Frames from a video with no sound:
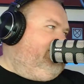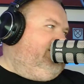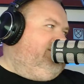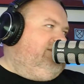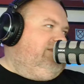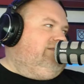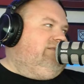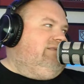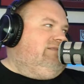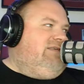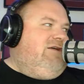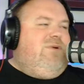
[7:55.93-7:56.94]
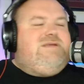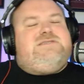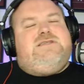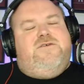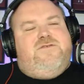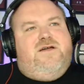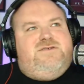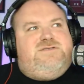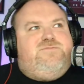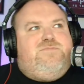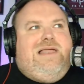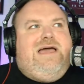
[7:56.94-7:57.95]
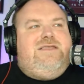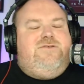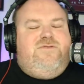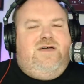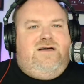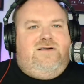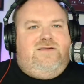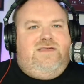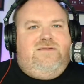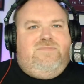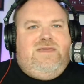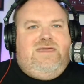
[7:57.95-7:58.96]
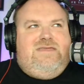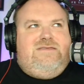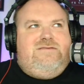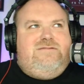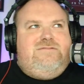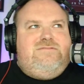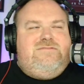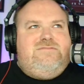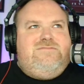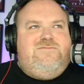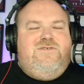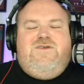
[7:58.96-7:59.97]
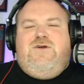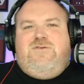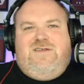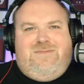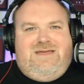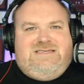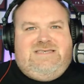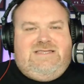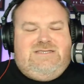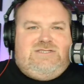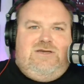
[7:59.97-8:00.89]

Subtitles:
It's so much stuff goes planned without it being revealed. That makes sense.